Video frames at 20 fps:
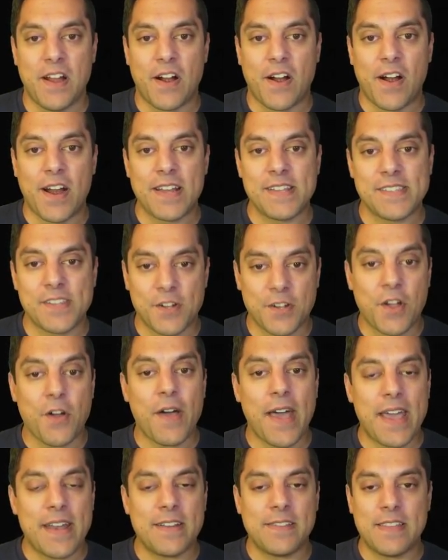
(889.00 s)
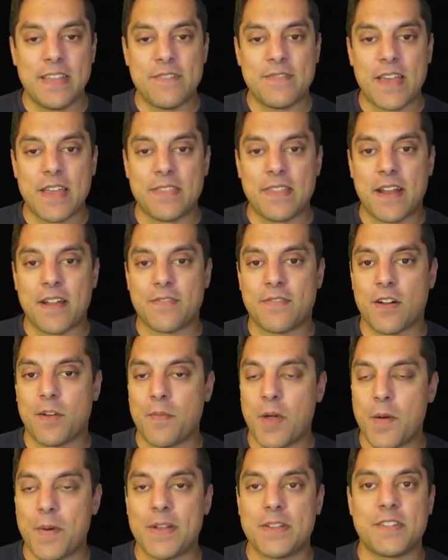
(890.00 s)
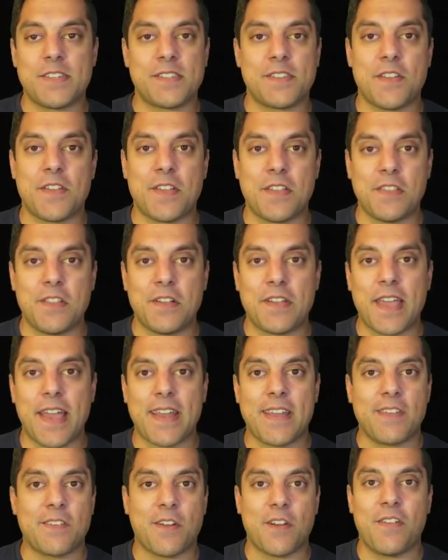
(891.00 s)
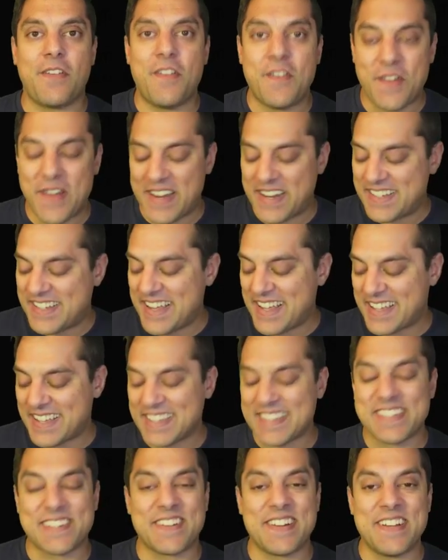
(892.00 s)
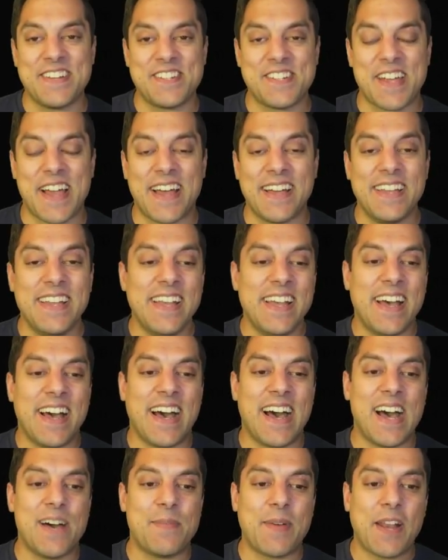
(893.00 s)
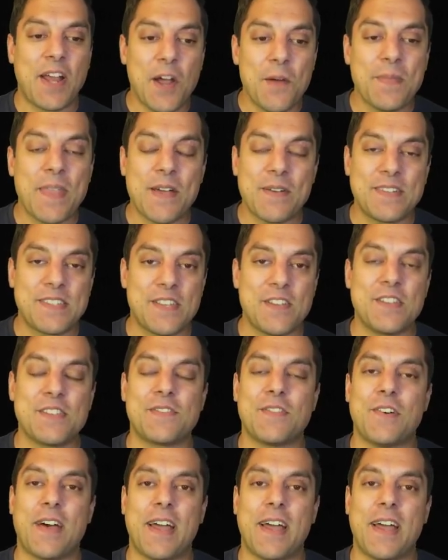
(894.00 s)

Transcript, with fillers: All right, so I'll go ahead and leave that there for a moment just so you can look at it or if you want to take a screenshot. Uh, but I hope that was useful.